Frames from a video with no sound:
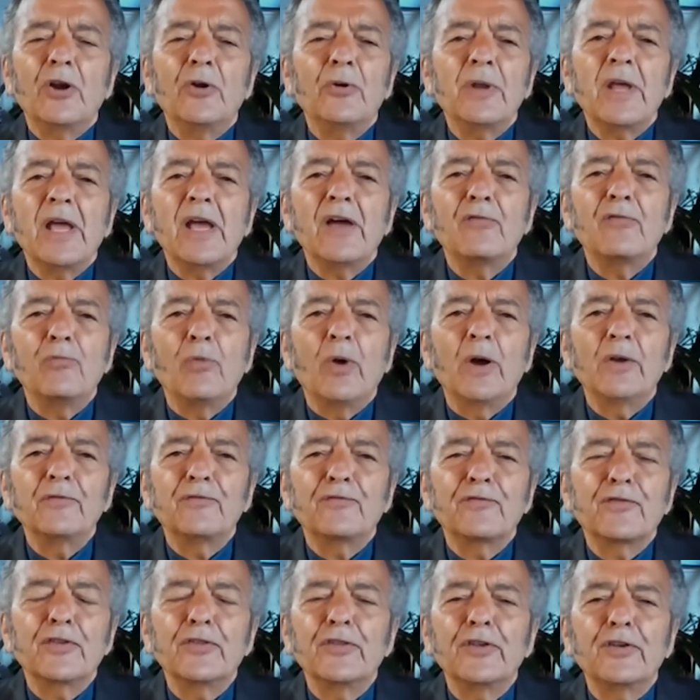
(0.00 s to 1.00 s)
They don't have
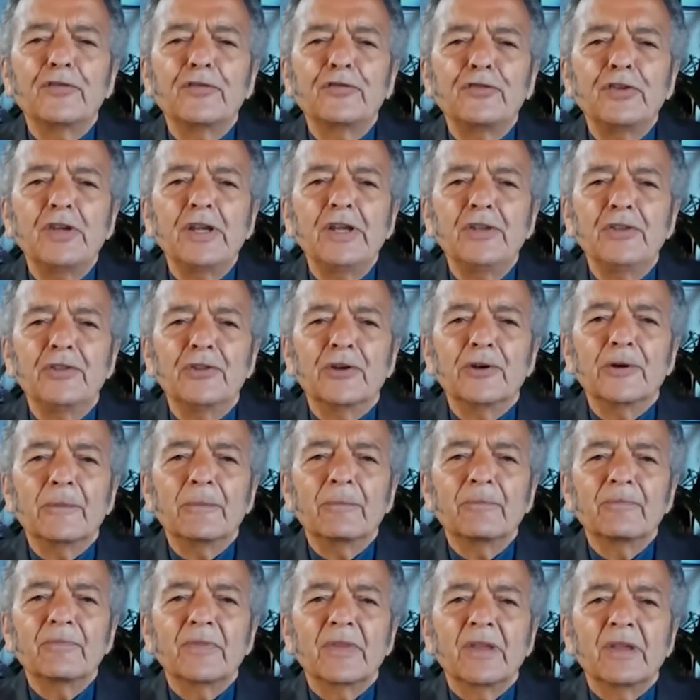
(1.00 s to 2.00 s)
one for this
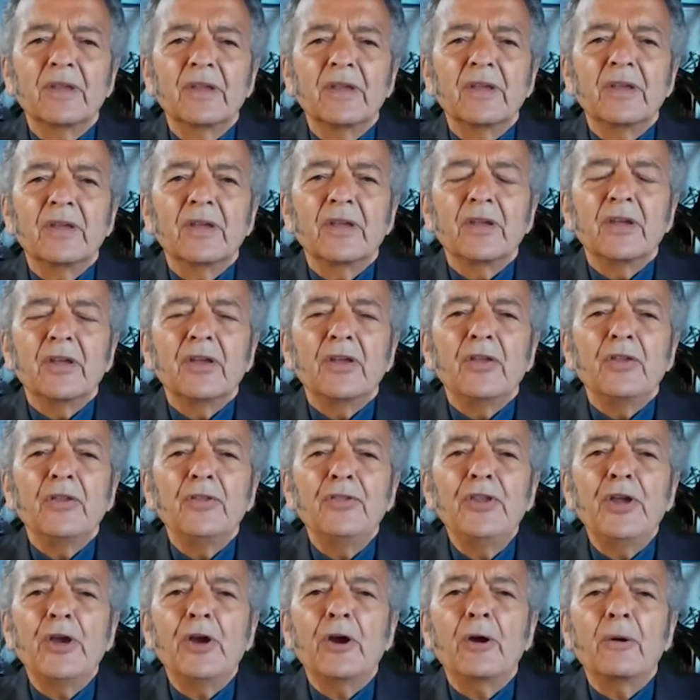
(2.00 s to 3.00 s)
either.
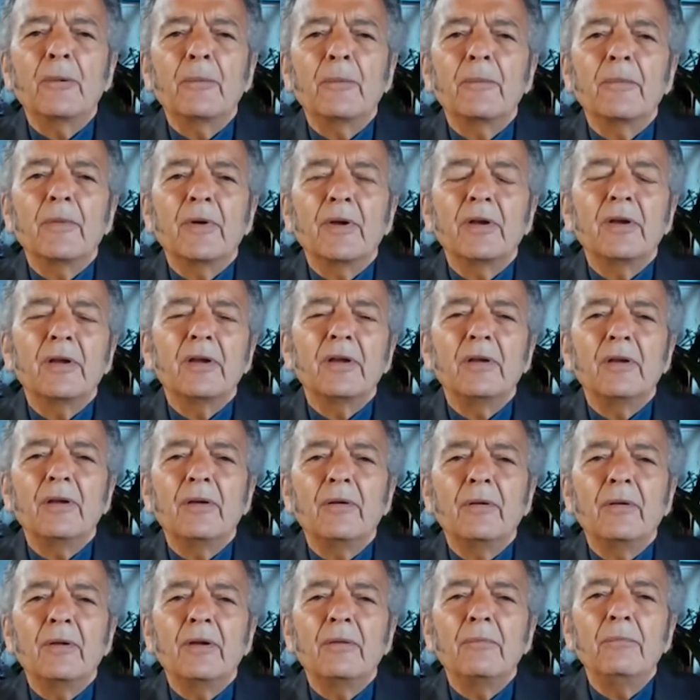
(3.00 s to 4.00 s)
They're
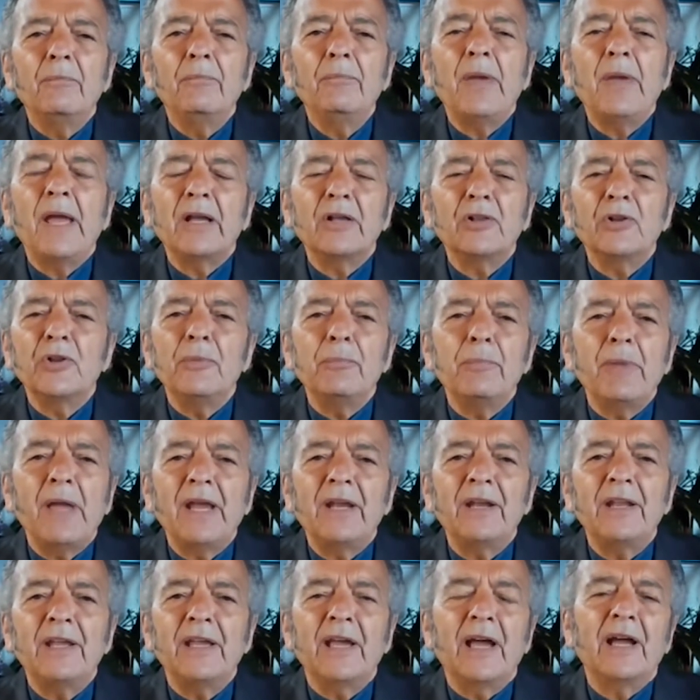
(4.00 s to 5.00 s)

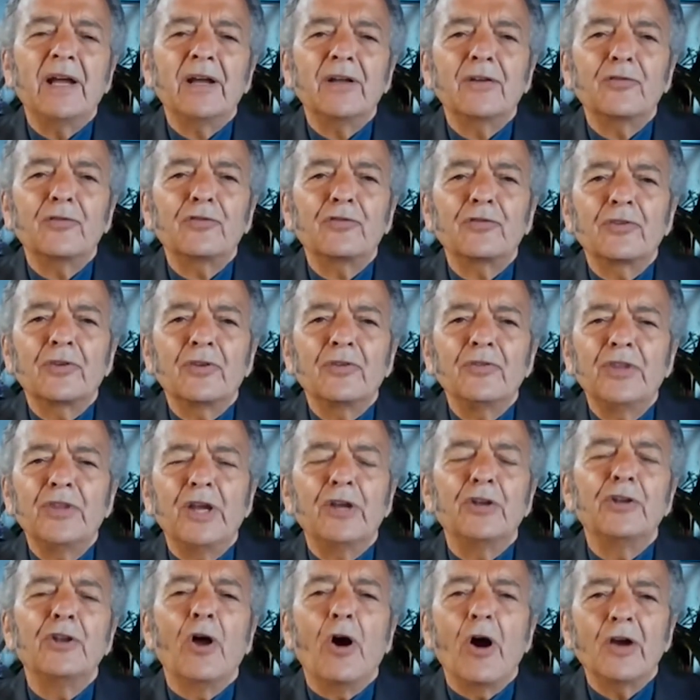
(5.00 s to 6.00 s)
megalomaniacs,
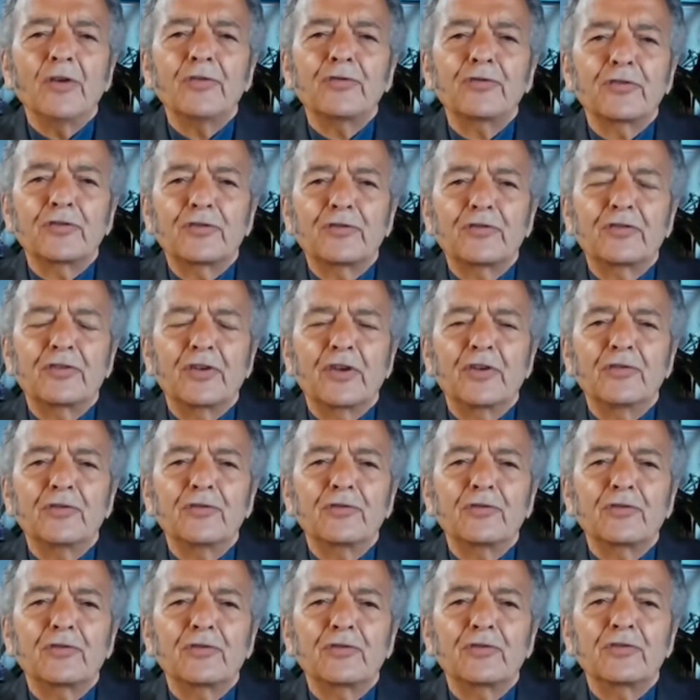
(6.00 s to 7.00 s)
they're
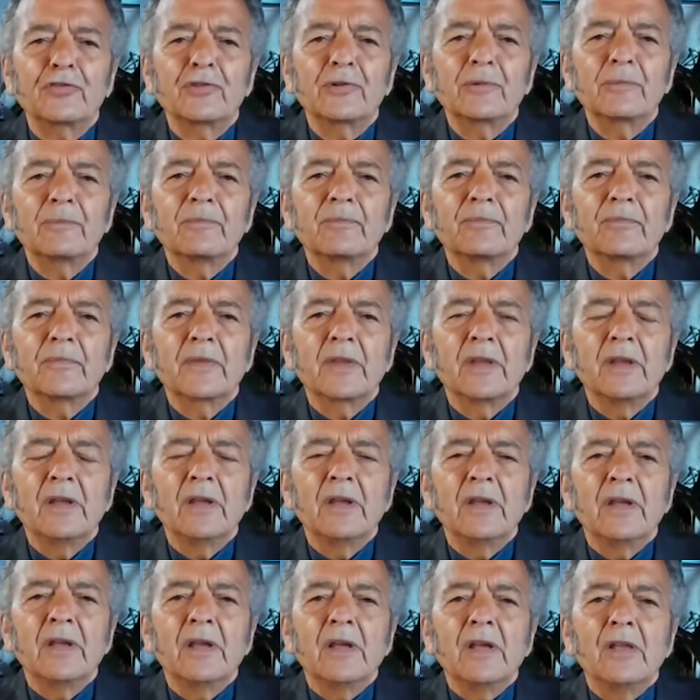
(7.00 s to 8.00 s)
narcissists,
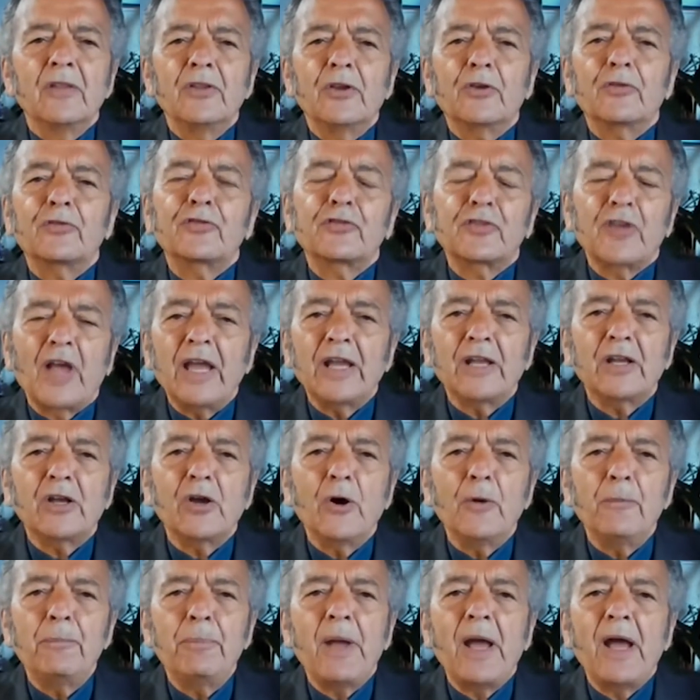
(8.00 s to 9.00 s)
they're
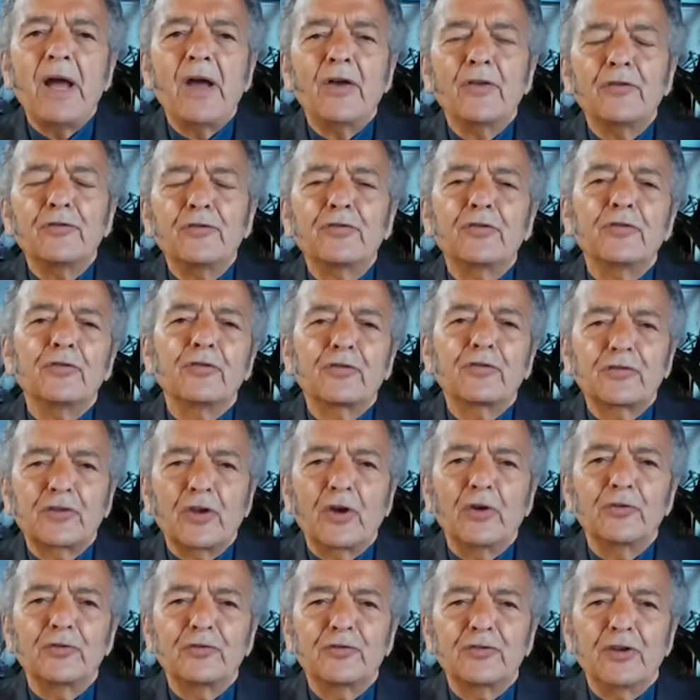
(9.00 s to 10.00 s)
psychopaths and
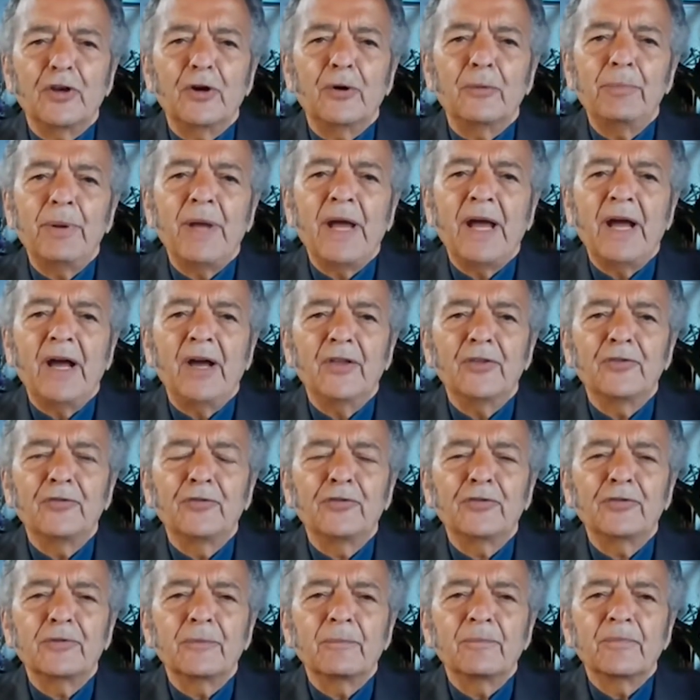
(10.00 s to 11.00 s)

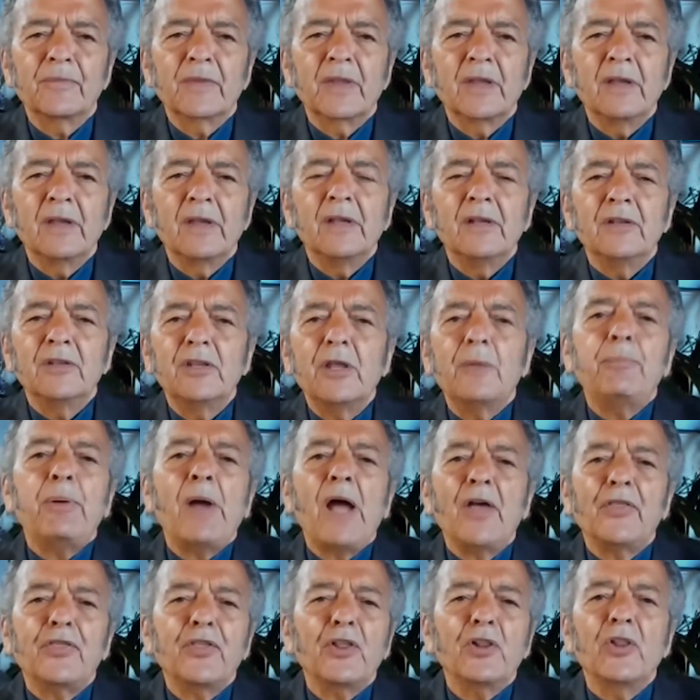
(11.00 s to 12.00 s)
sociopaths,
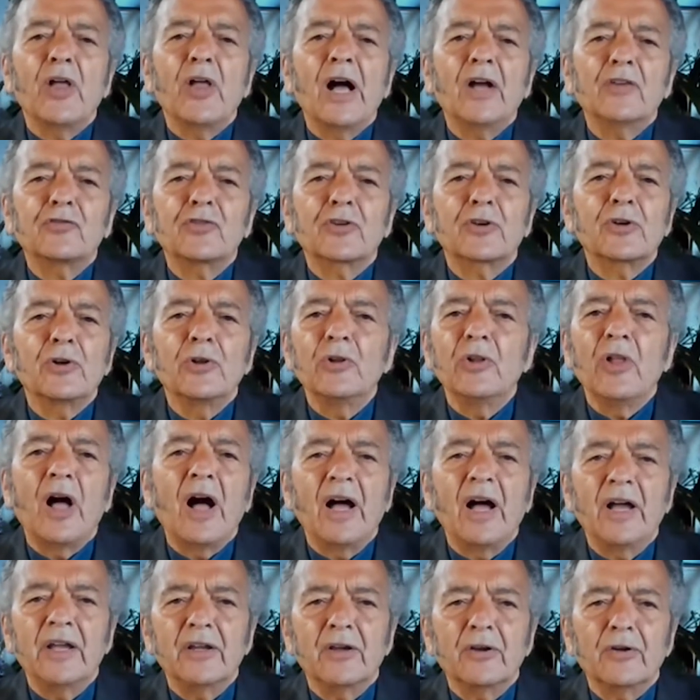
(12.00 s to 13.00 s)
they're
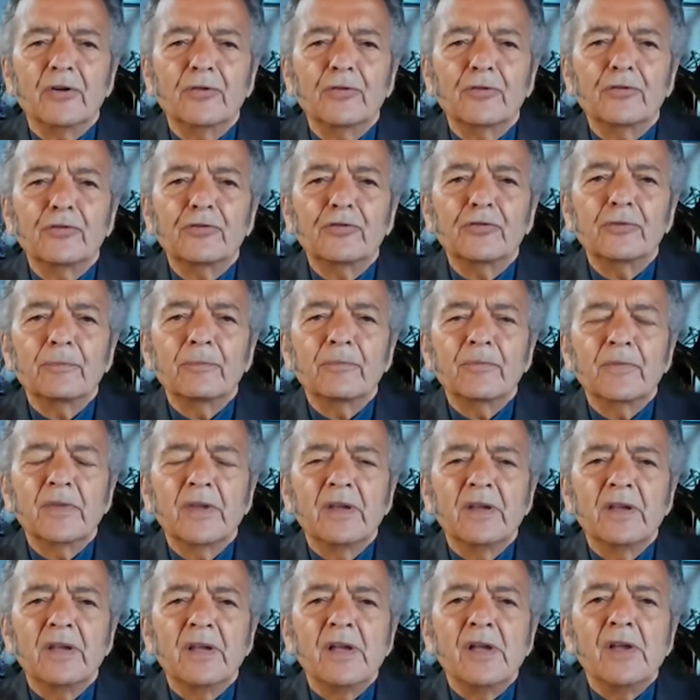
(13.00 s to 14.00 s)
pathological liars.
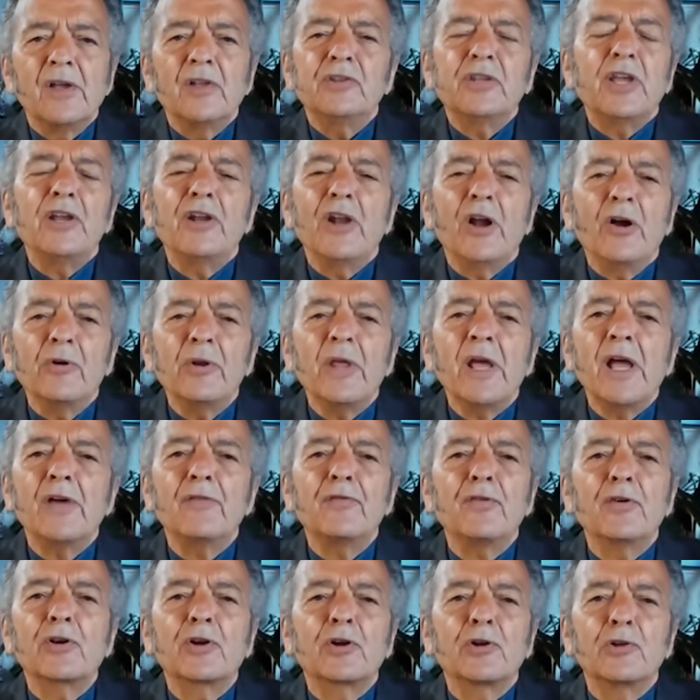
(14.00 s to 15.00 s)
They
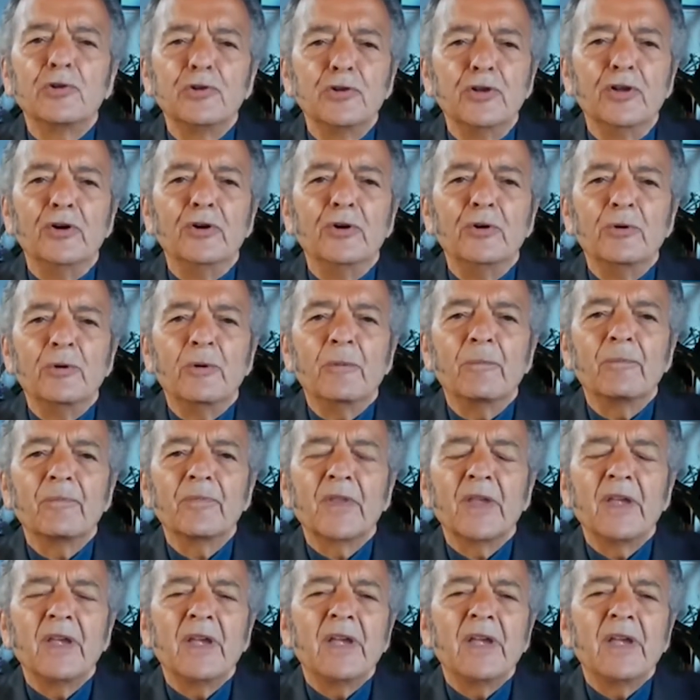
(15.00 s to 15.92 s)
don't have a clue.